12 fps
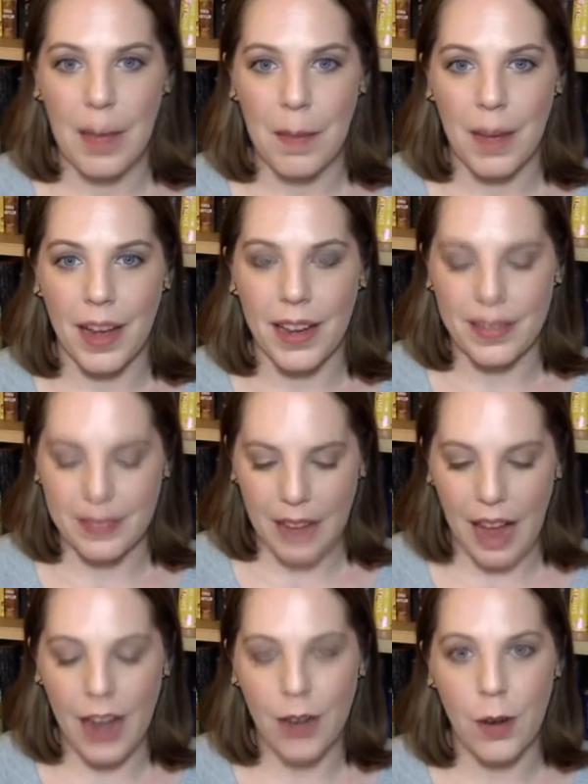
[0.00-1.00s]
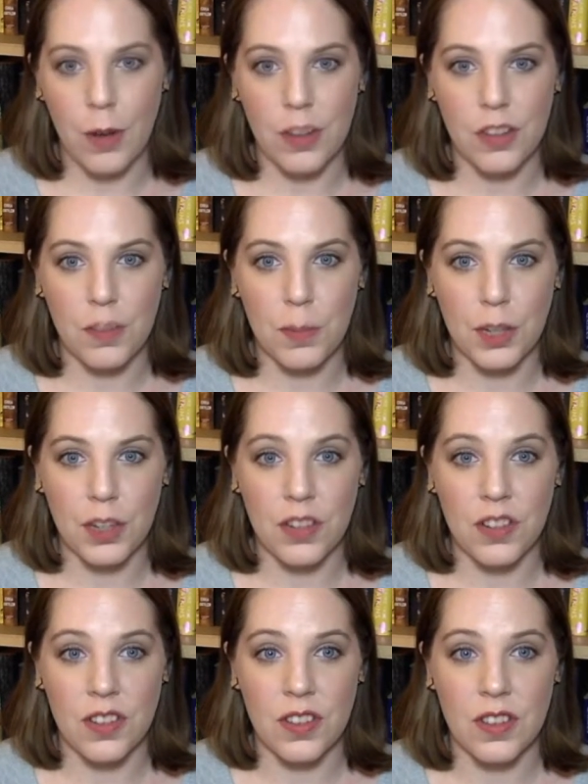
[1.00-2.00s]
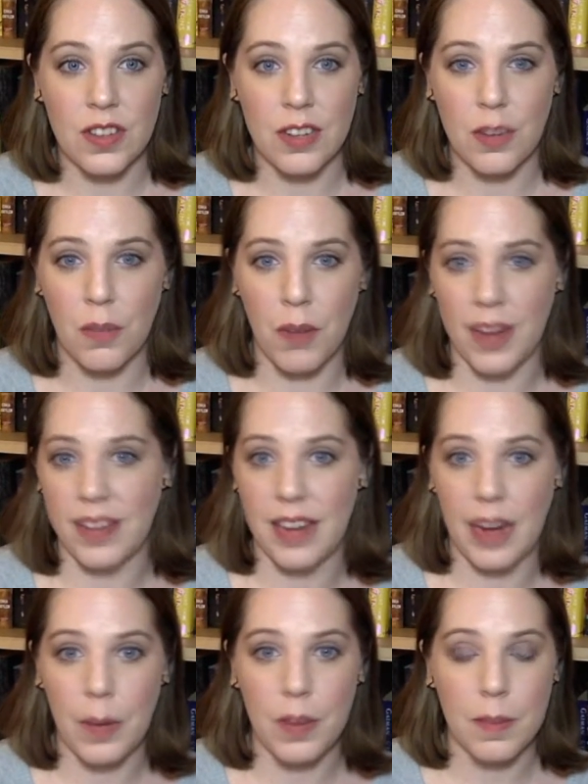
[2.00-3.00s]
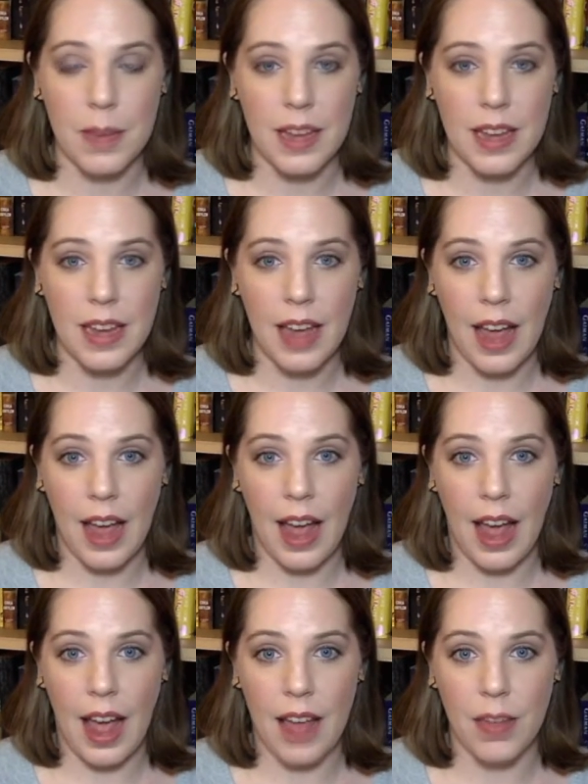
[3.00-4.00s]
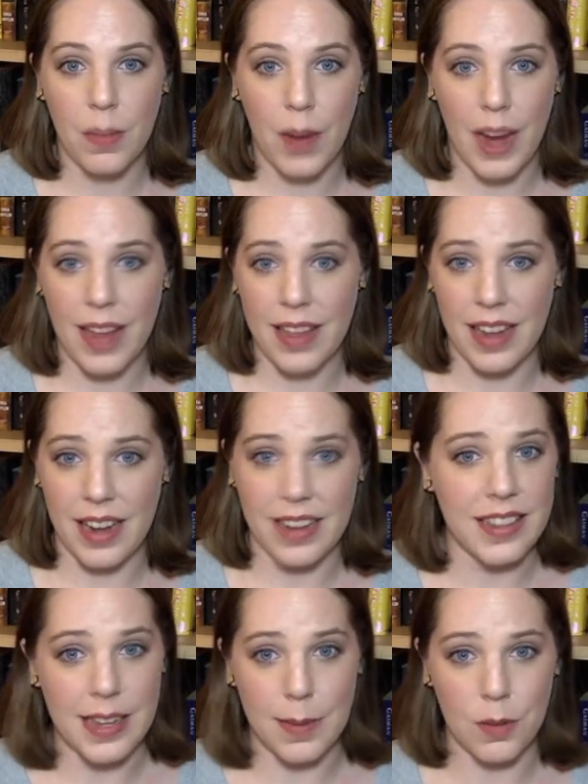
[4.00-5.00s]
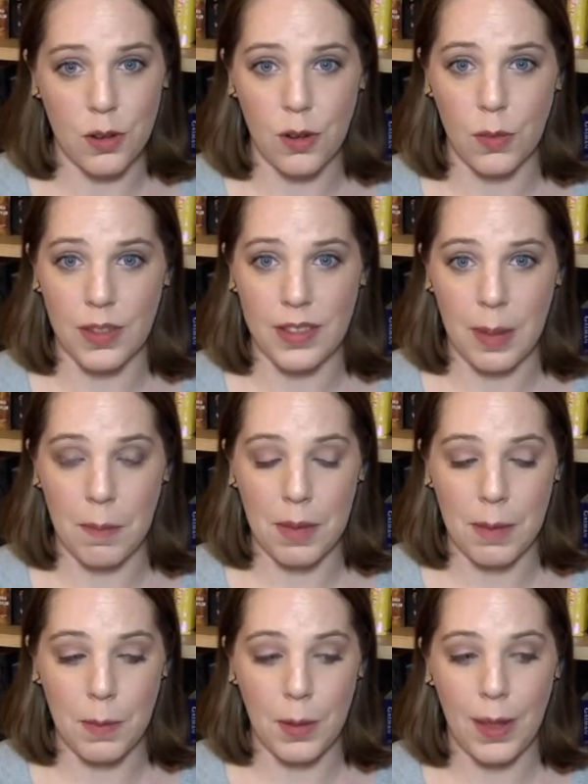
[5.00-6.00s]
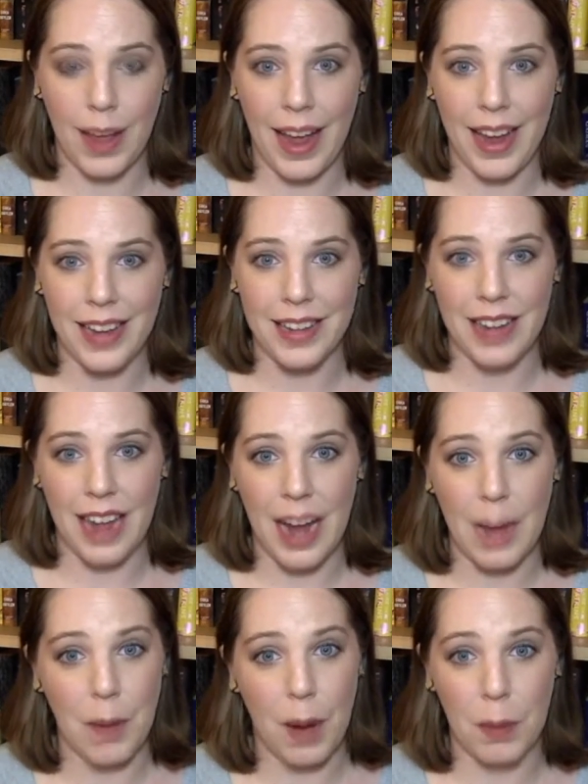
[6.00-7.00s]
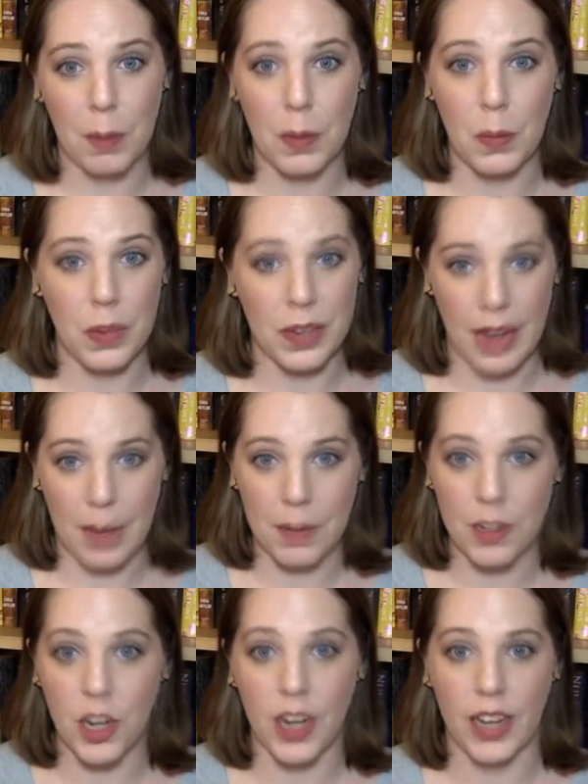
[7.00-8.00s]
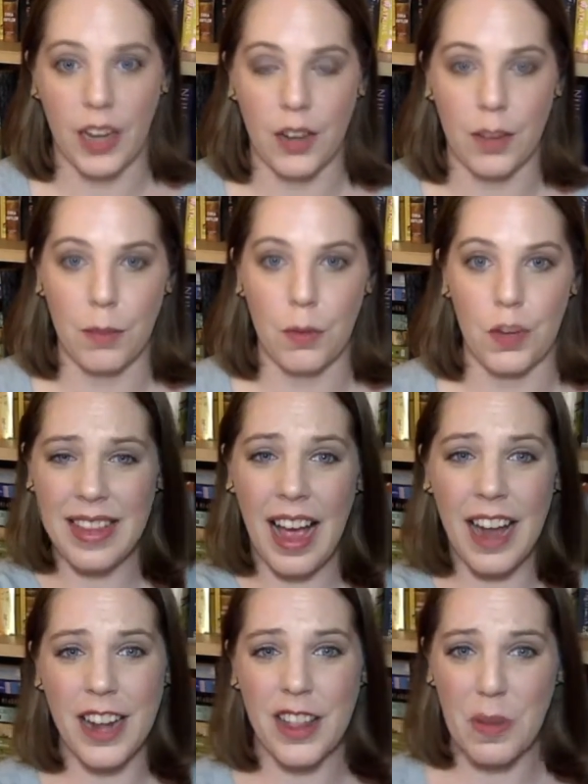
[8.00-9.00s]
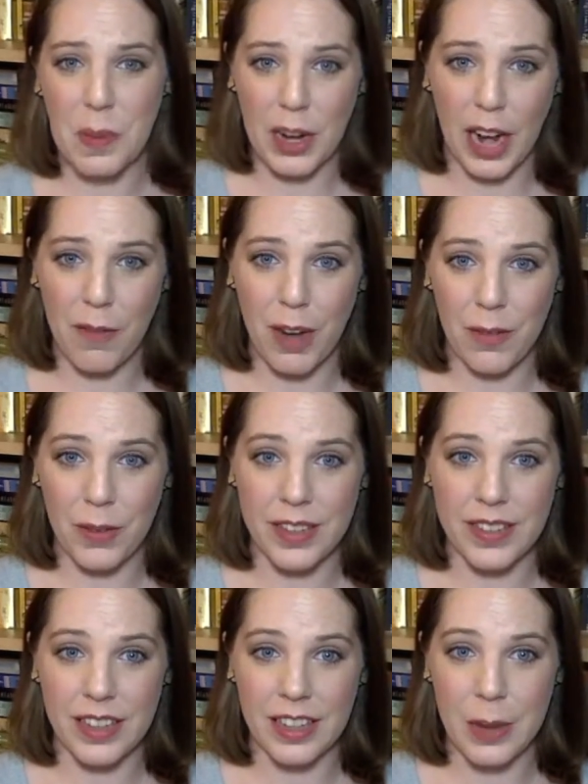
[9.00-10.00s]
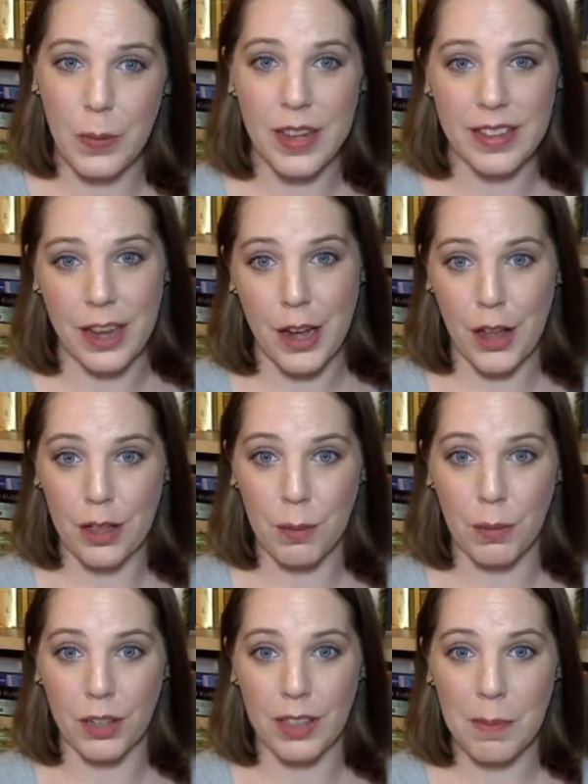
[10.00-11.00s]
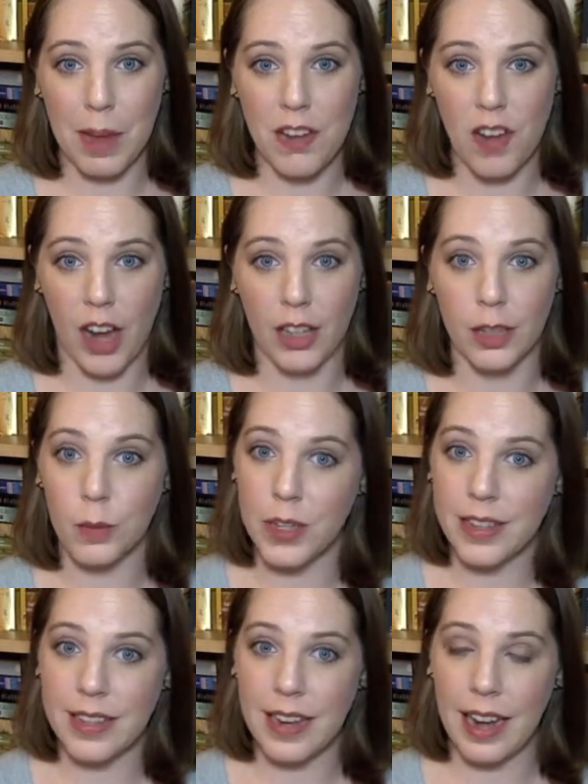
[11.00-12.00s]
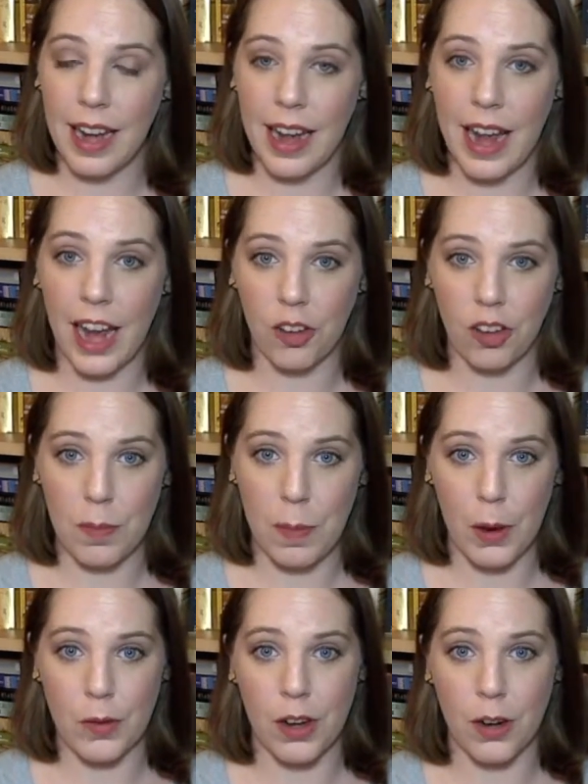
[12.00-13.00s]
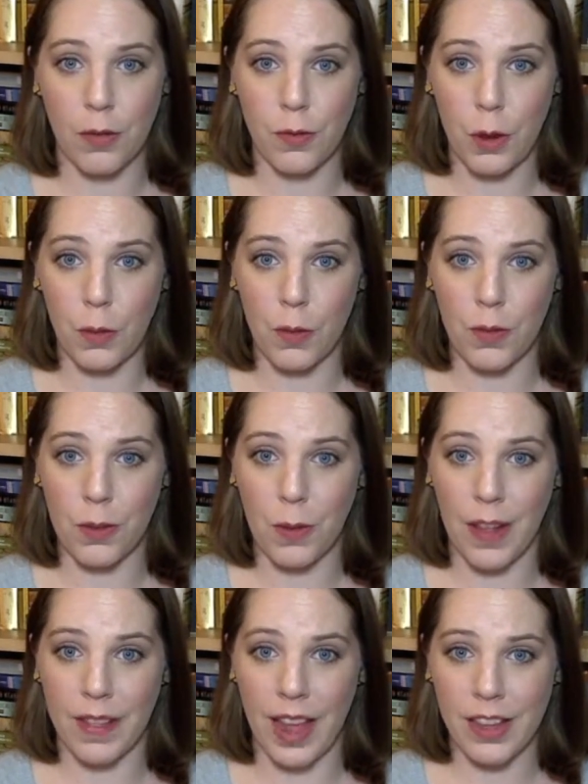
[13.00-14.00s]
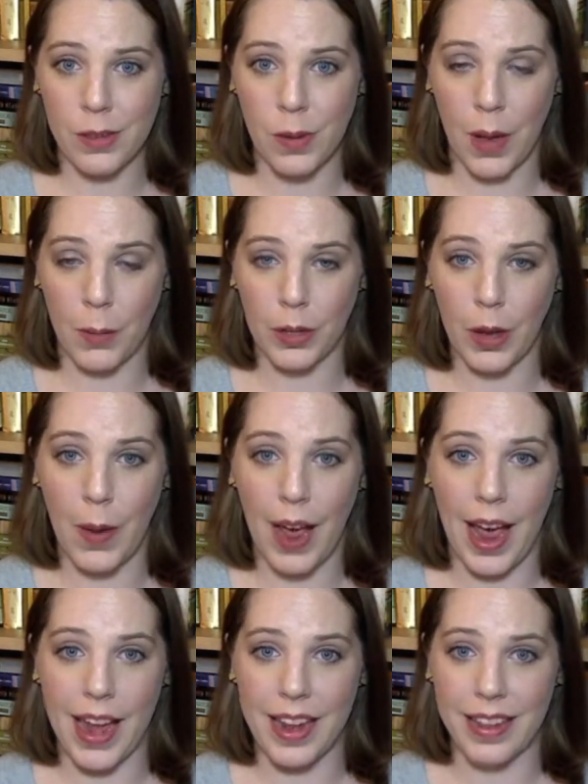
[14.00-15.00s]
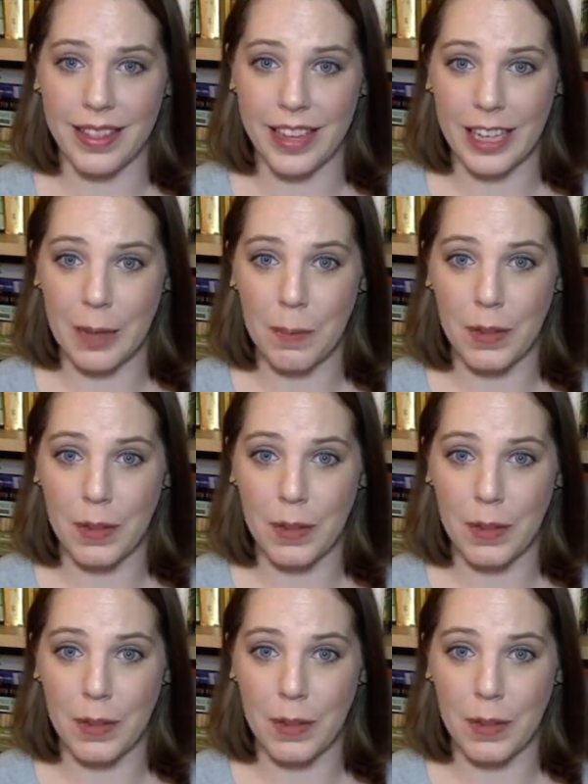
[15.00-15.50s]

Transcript: but I don't know, this book just didn't resonate with me, the way that it seems to have with some people, and I probably will not be checking out the movie. Another book I read recently was Another Brooklyn by Jacqueline Woodson, and I actually posted a full review on that, so I will go ahead and link it